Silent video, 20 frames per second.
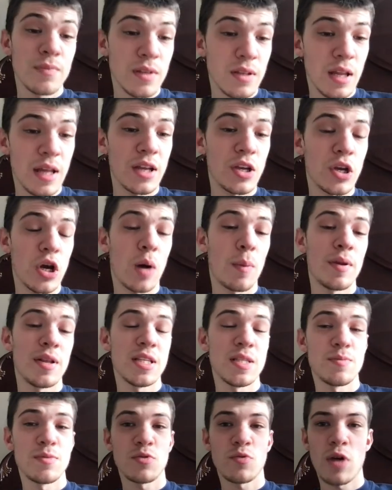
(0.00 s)
like, comment, and
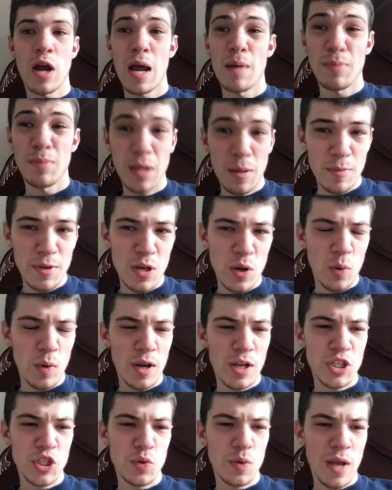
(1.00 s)
subscribe. Let me know what I
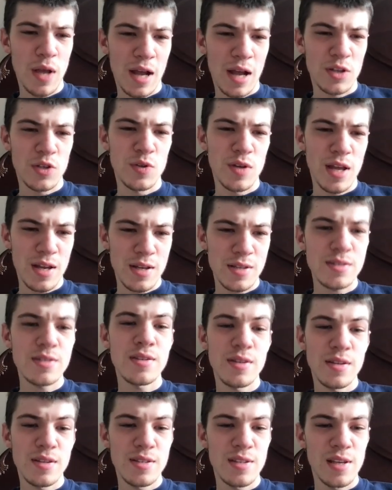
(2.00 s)
should react to next.
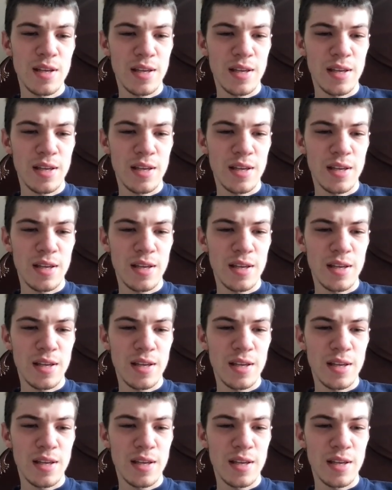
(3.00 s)
Take